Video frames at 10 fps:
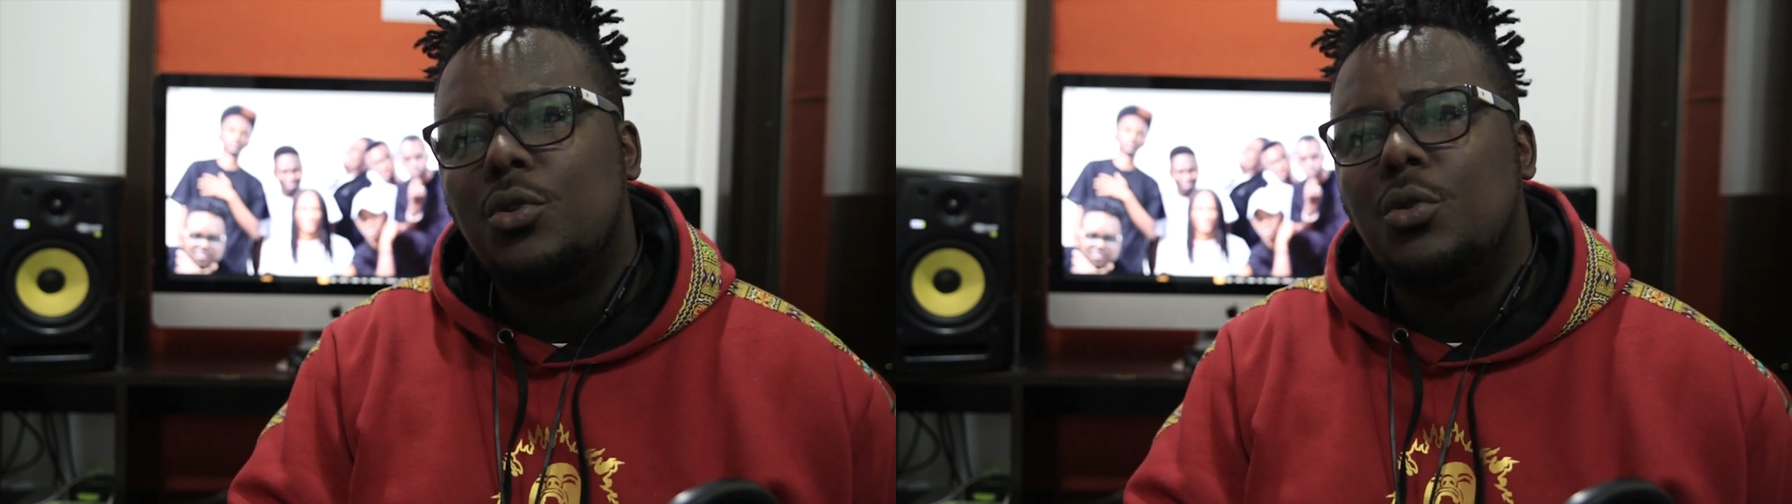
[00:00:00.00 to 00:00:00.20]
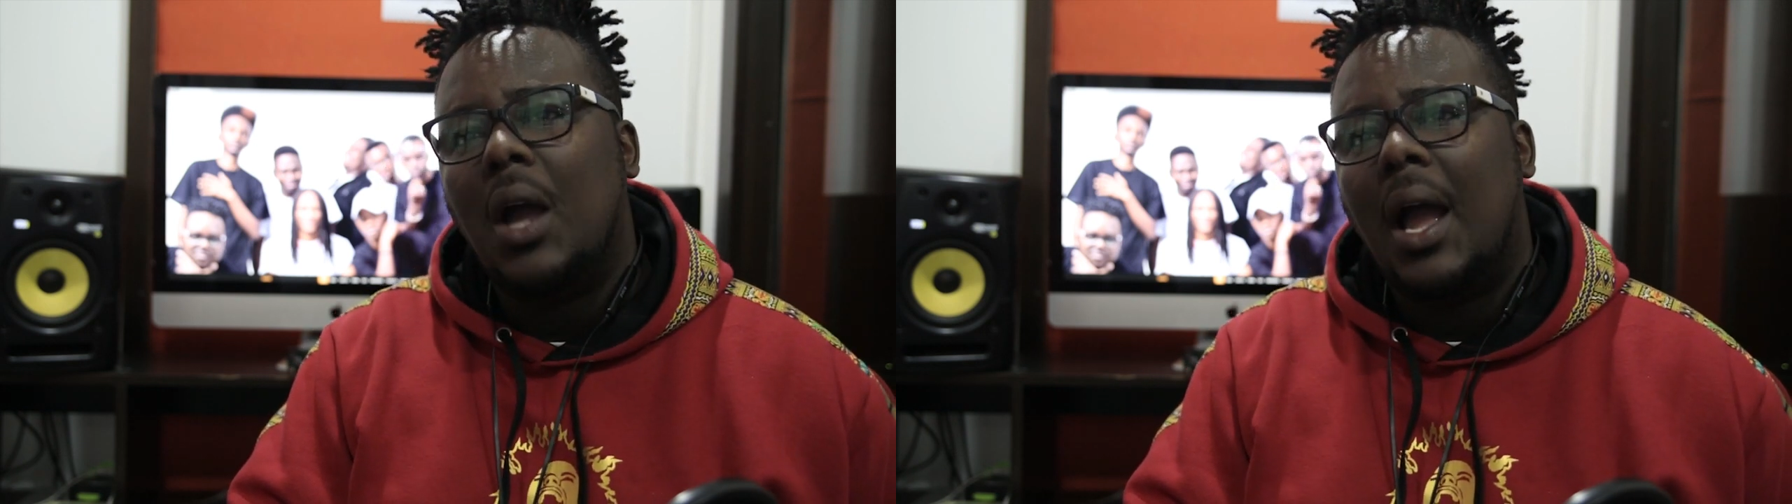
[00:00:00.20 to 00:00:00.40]

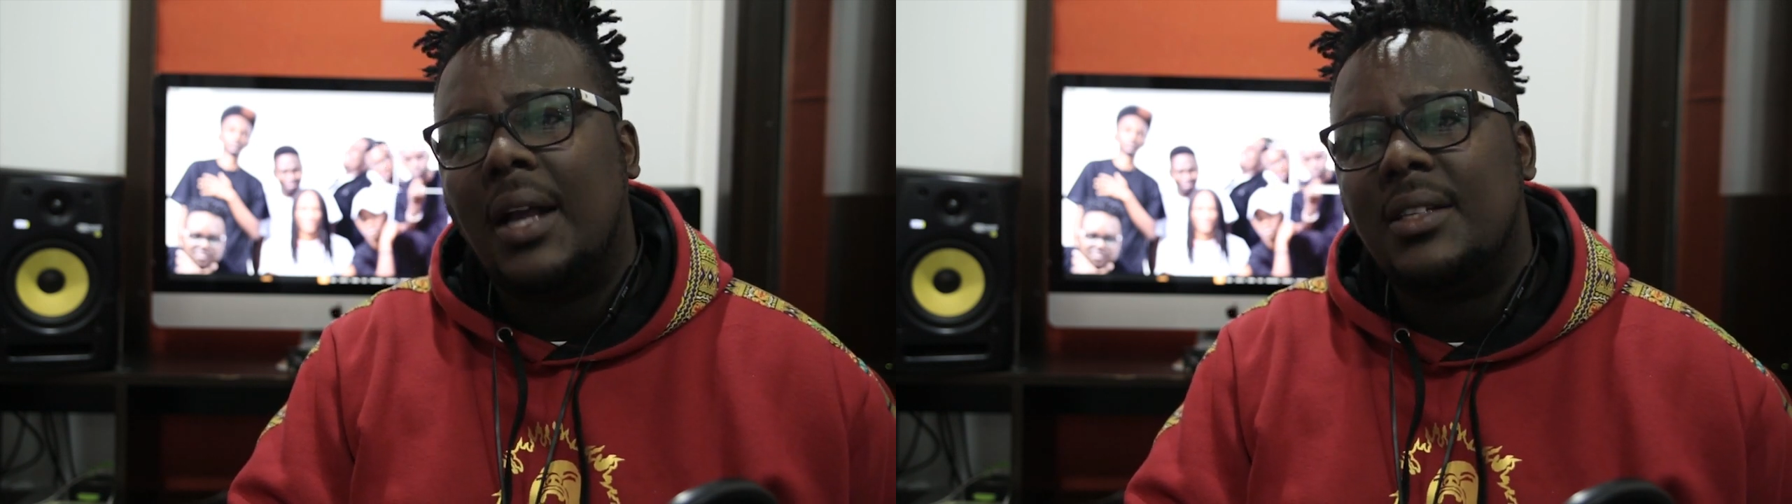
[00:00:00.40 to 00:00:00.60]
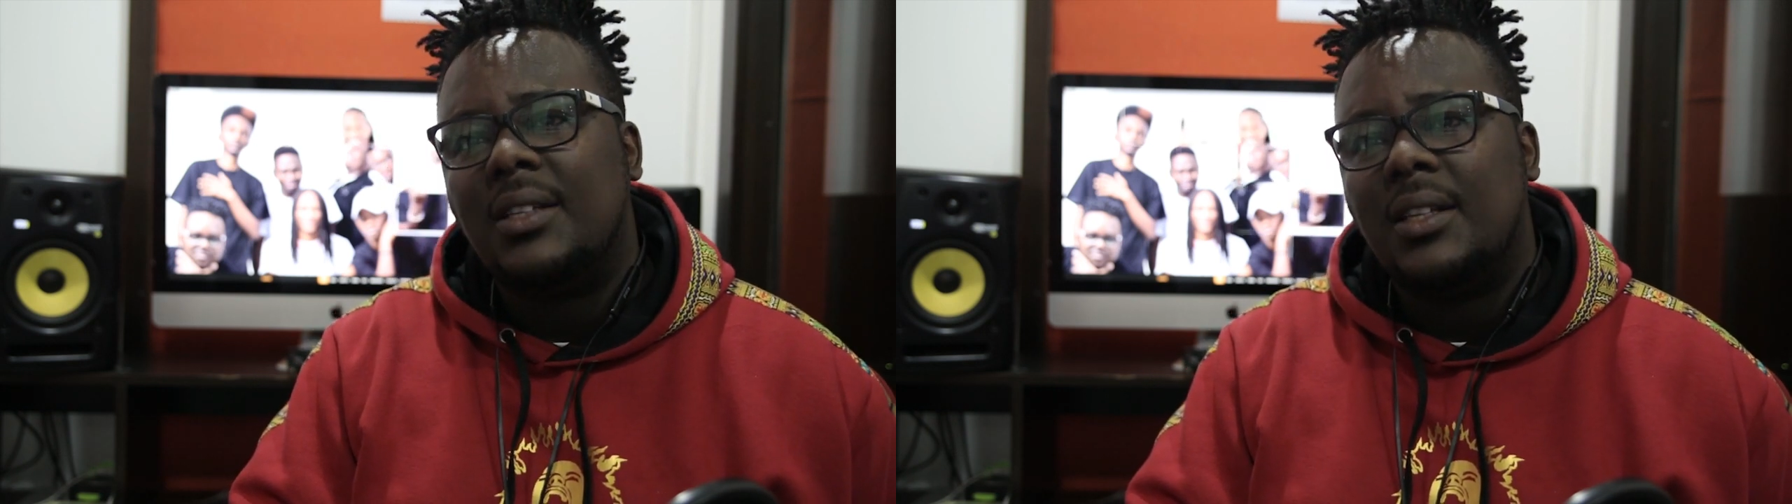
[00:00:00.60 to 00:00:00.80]
do
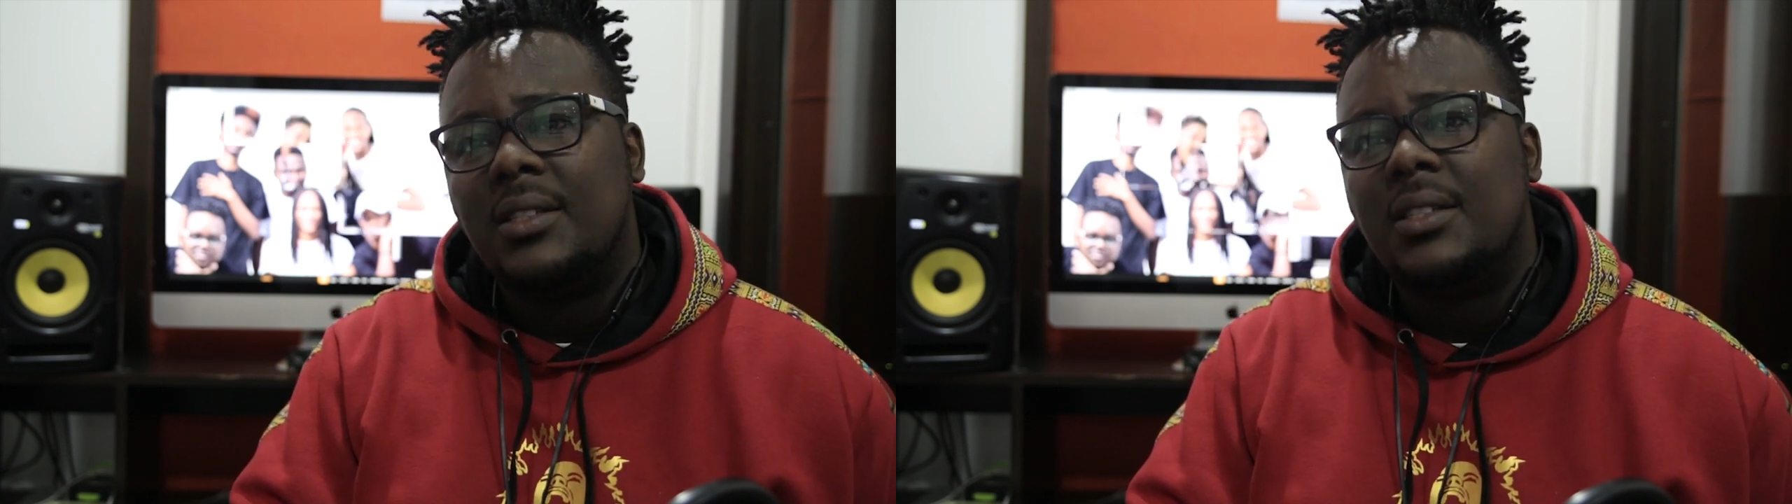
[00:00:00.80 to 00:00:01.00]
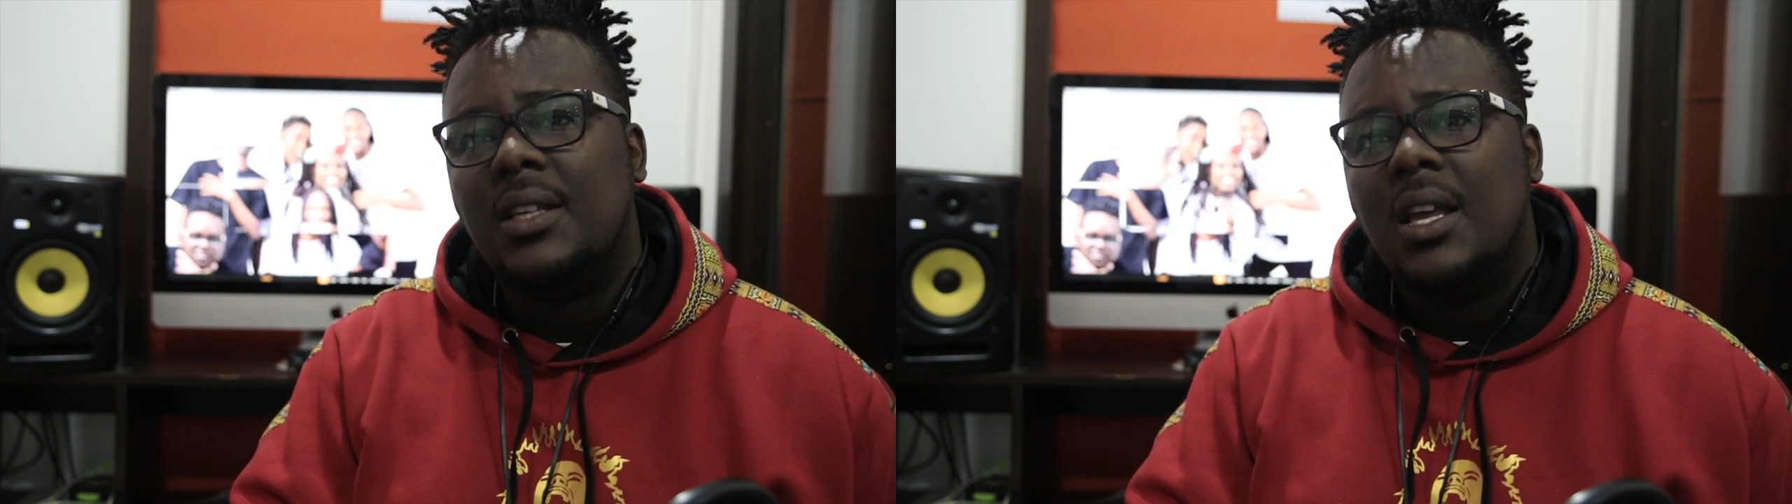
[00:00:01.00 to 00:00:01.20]

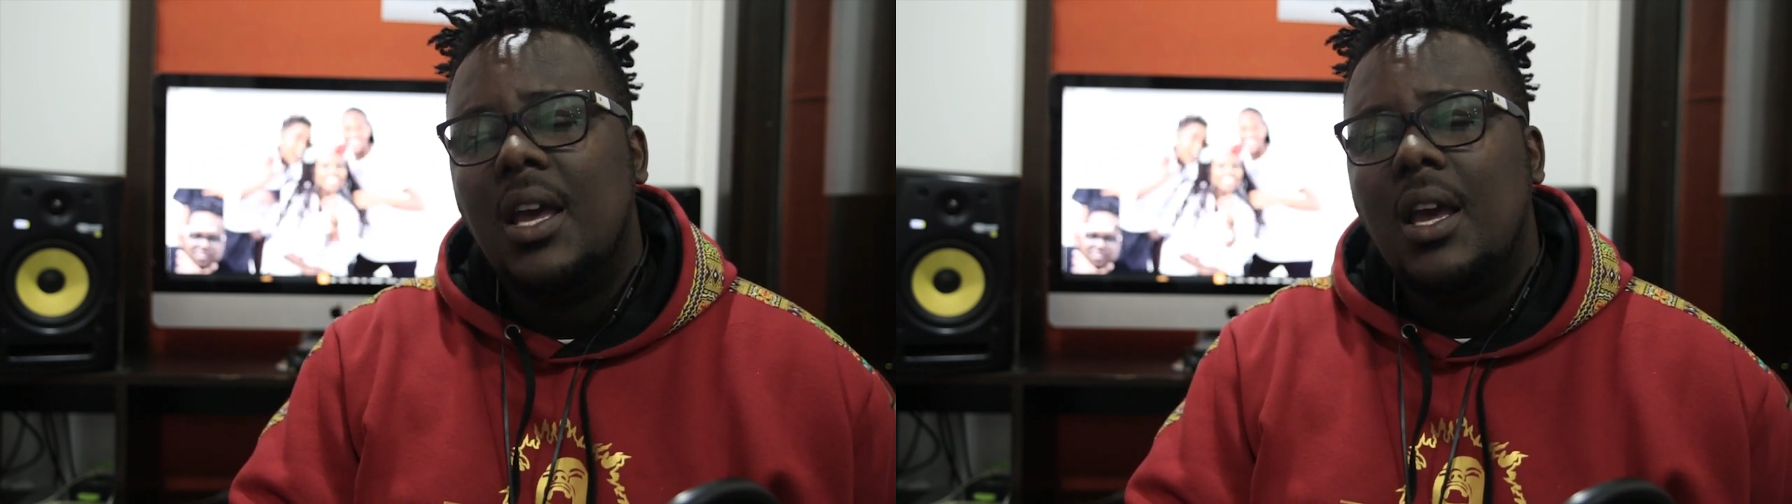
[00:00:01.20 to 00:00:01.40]
accents